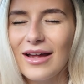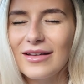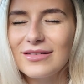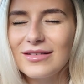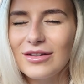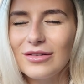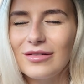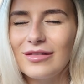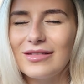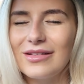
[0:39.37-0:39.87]

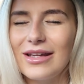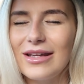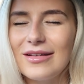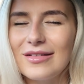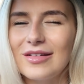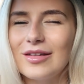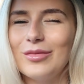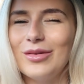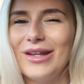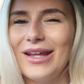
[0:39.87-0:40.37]
As you'll see,
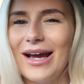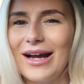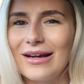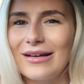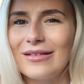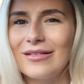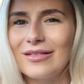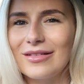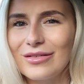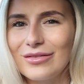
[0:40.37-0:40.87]
some of the
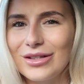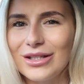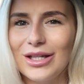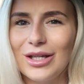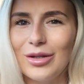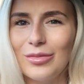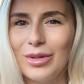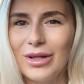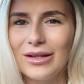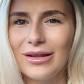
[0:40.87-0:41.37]
angles are a
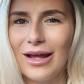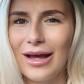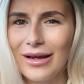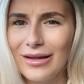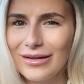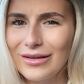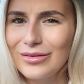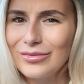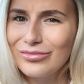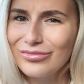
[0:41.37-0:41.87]
little bit
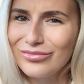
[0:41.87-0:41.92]
like,